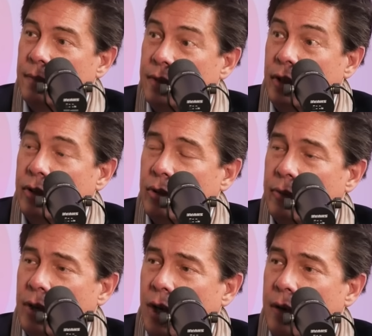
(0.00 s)
Signature
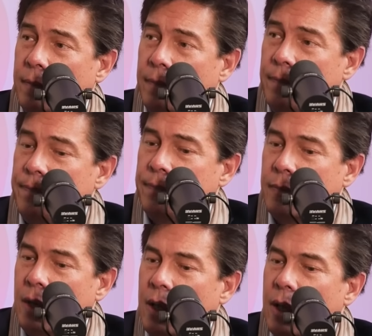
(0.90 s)
of God.
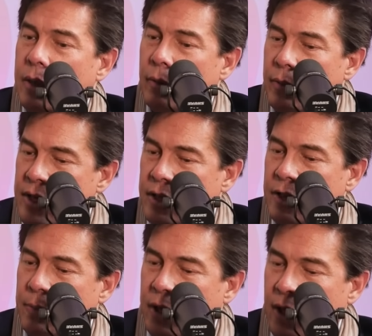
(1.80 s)
The reason
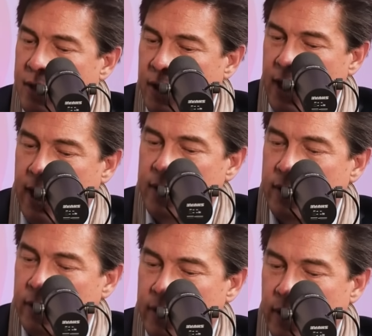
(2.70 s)
is because it has
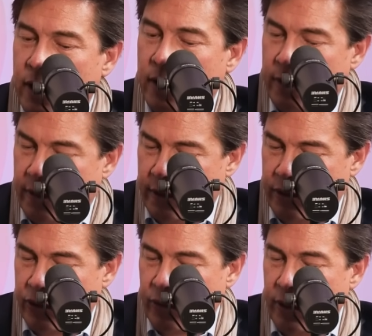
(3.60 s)
this
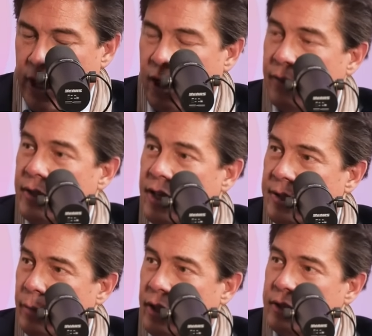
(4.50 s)
string of
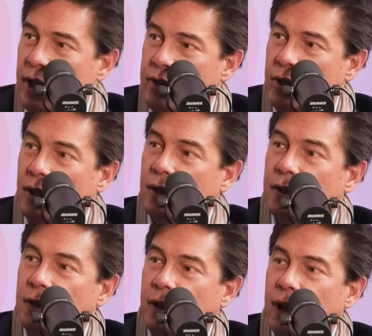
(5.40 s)
decimal extension
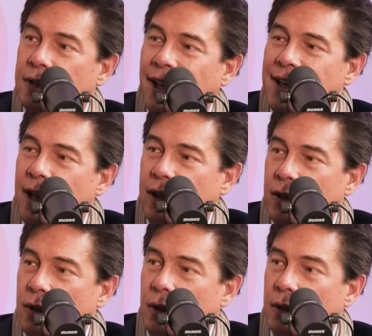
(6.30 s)
that's
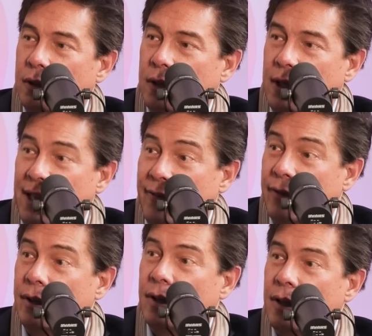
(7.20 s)
identical,
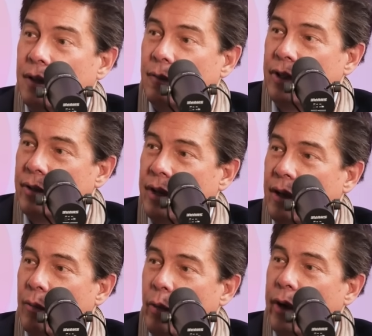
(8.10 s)
even when you
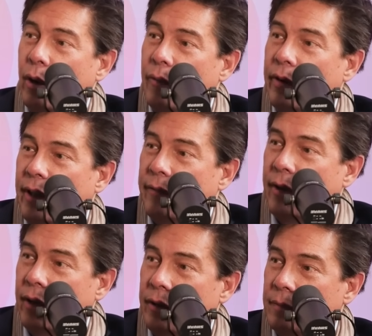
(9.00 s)
take 1 that
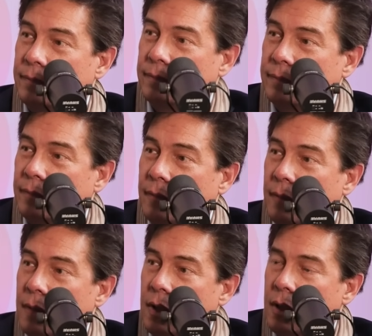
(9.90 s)
value.
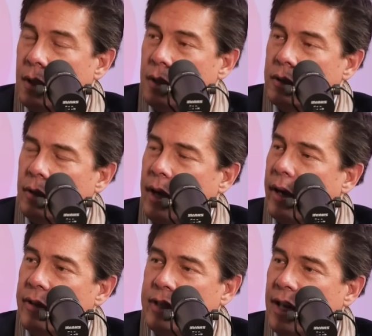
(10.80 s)
So
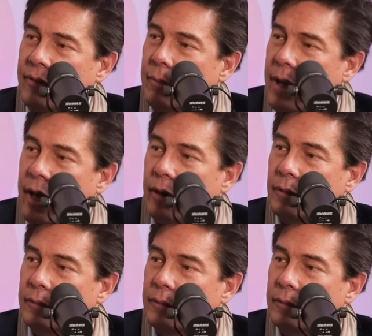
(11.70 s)
how does that even matter?